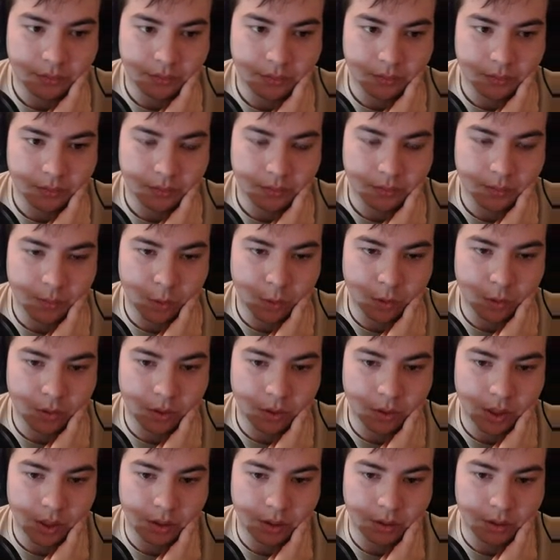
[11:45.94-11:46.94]
More
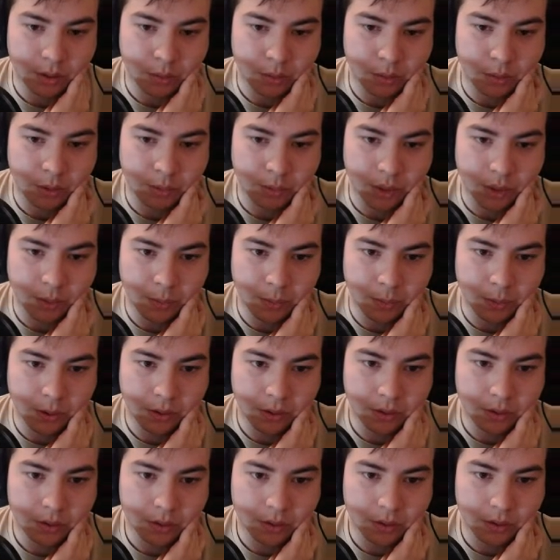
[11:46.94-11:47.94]
like a 3 play point
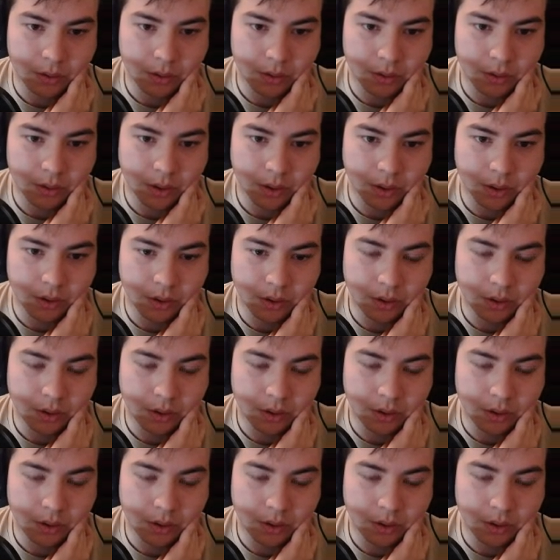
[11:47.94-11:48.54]
card.